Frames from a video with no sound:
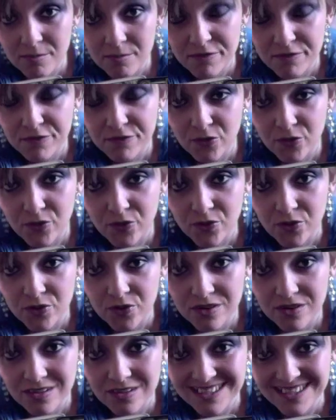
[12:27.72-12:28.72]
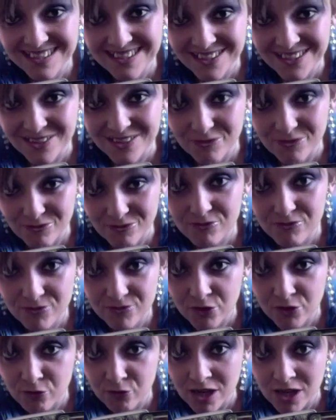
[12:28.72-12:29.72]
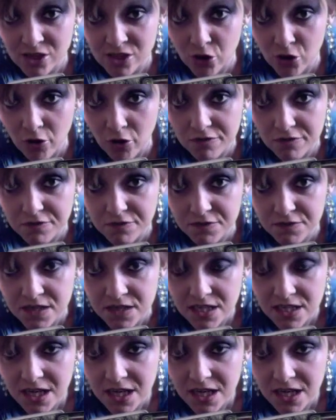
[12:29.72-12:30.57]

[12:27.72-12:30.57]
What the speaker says: before you rush off.